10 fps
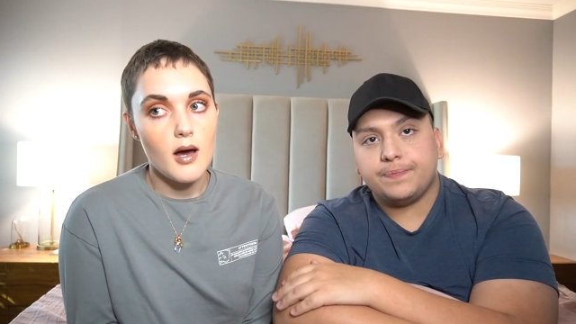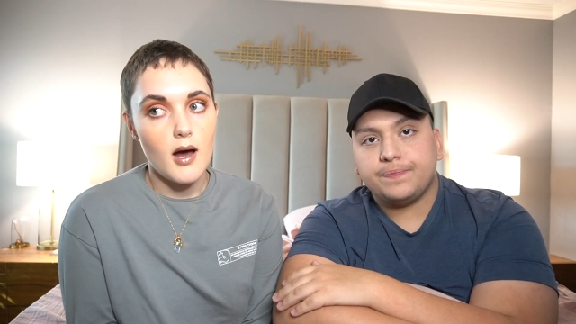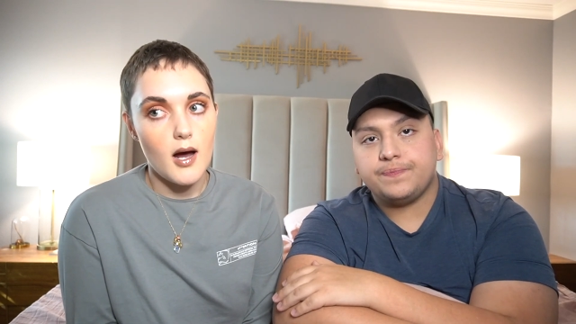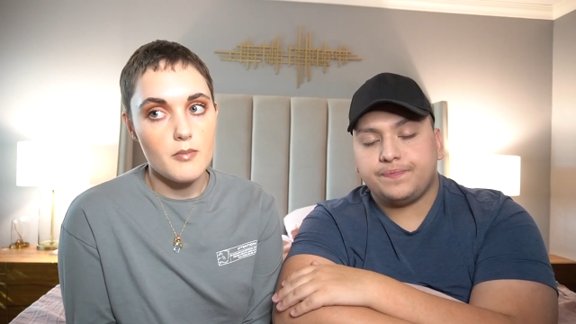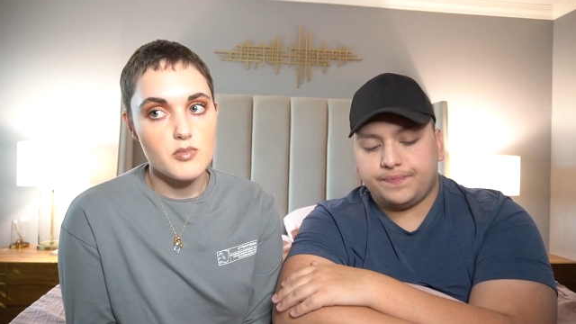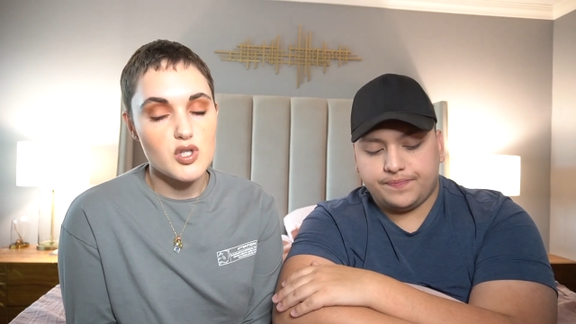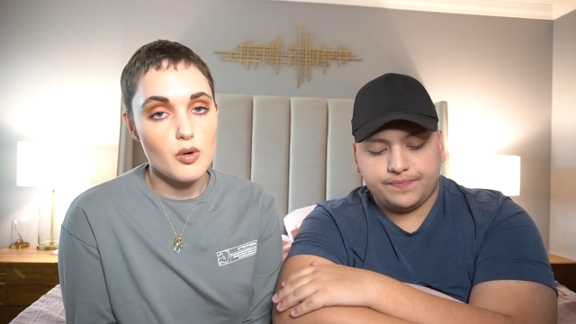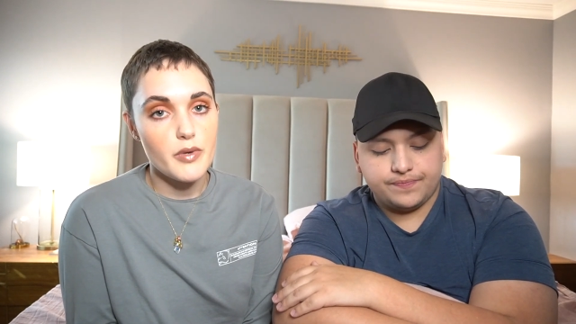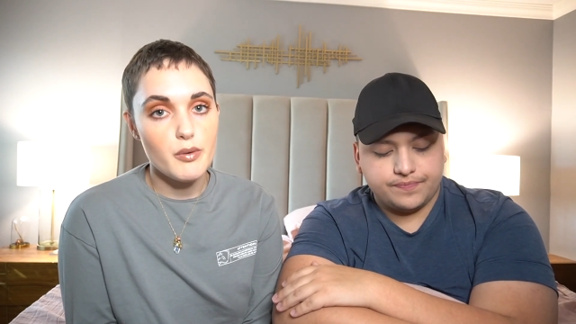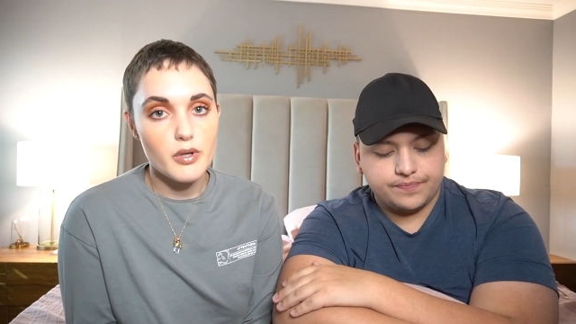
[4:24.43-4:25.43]
Speaker 1: Um,
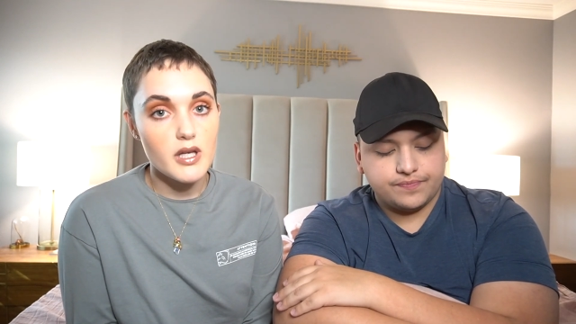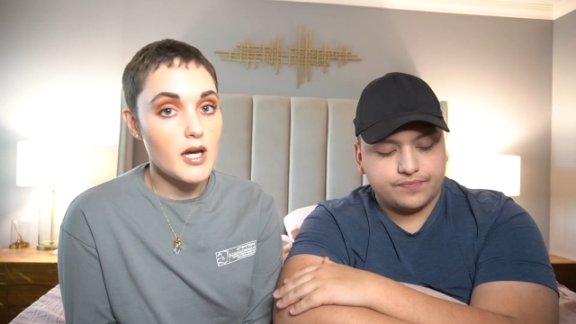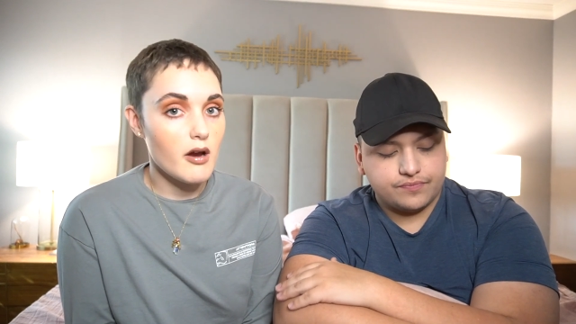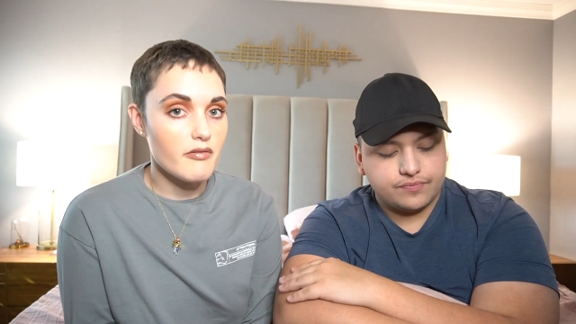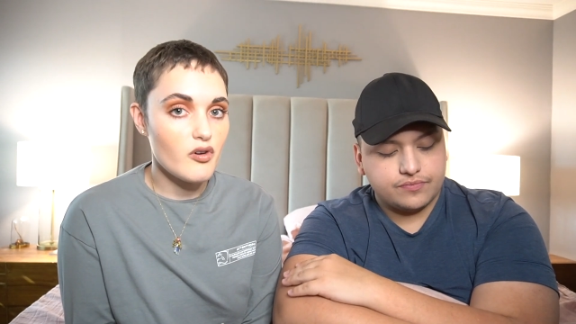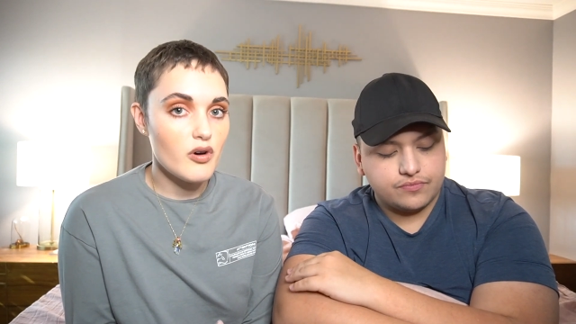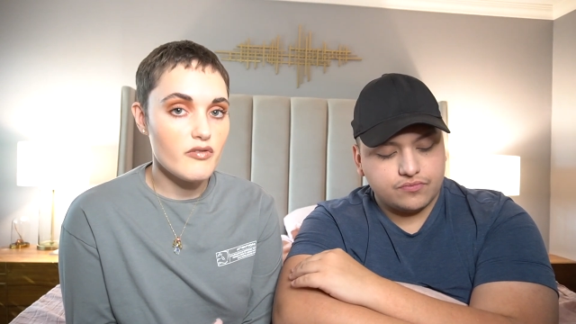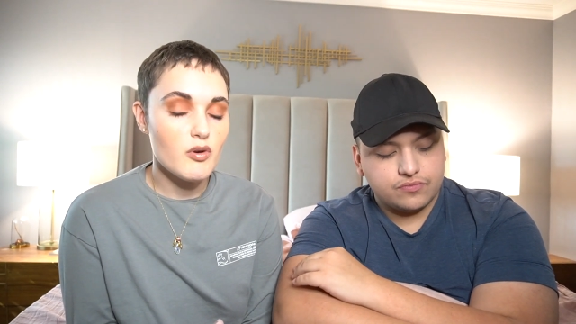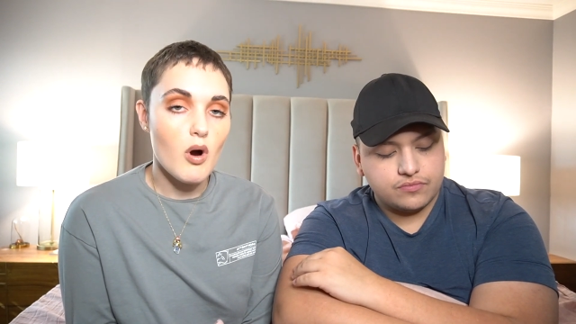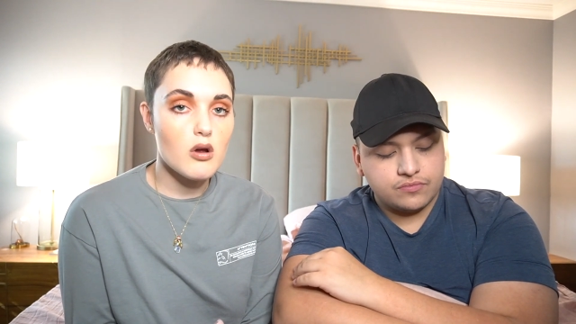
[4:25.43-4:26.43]
so be really careful
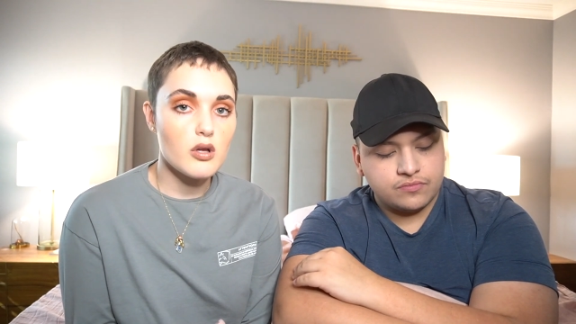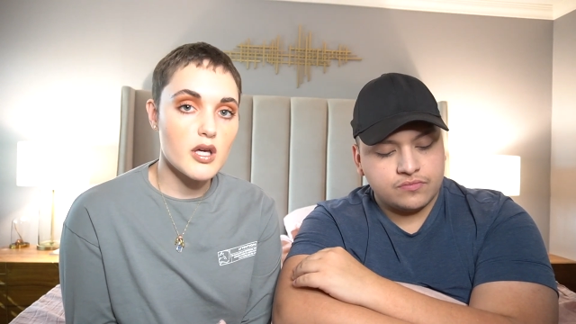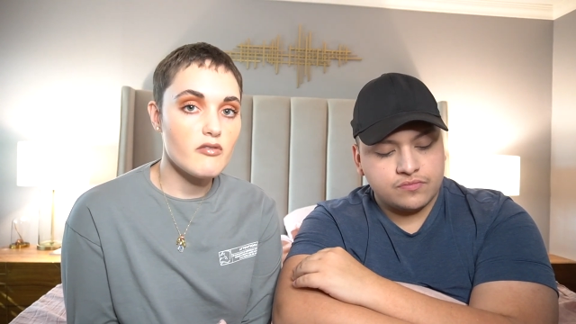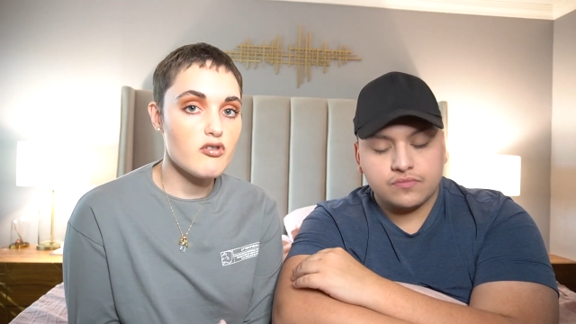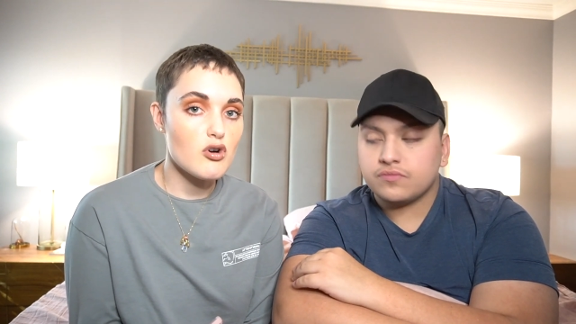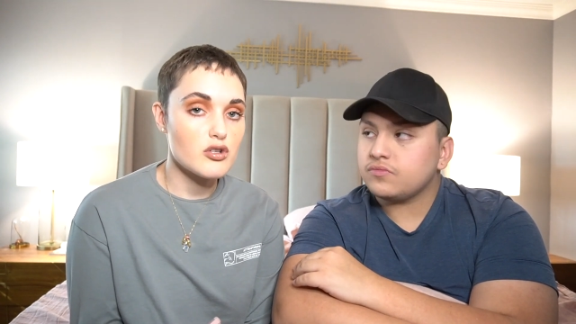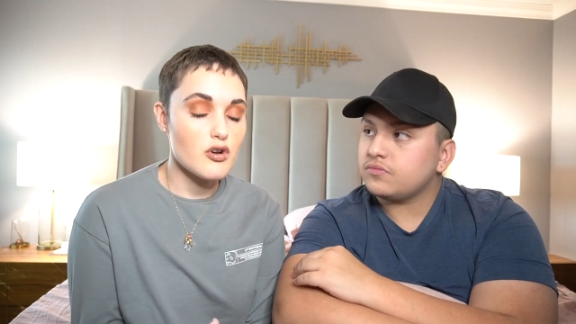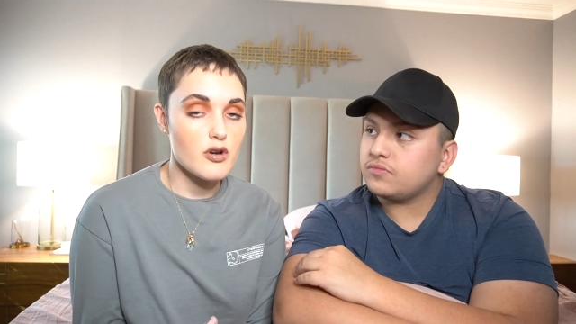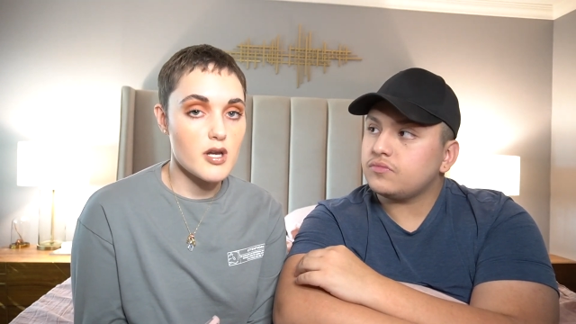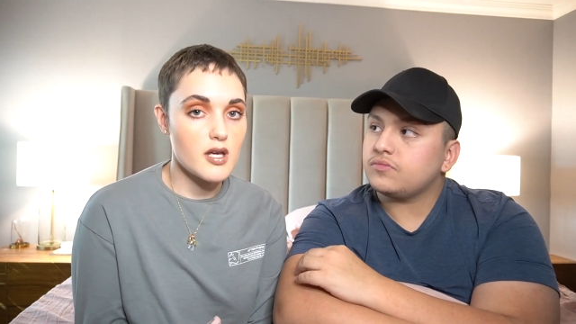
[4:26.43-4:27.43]
if you are looking for
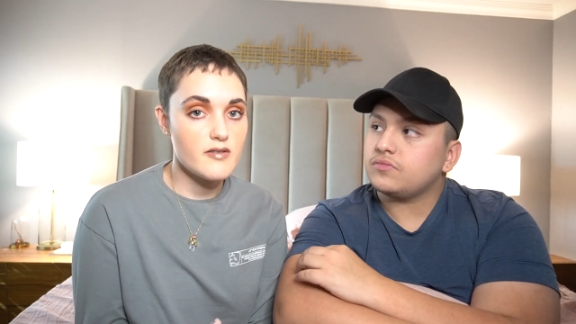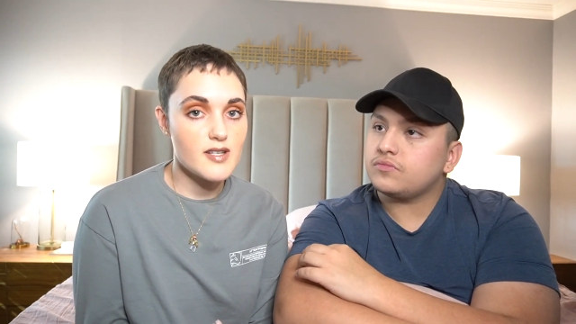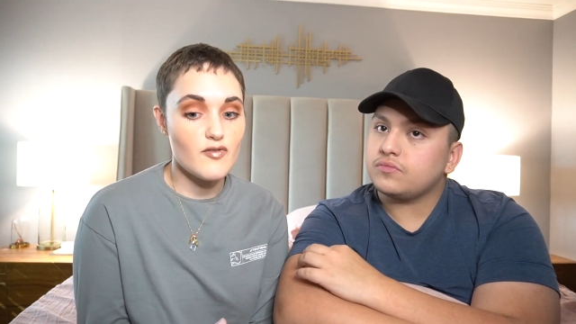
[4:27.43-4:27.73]
alternatives.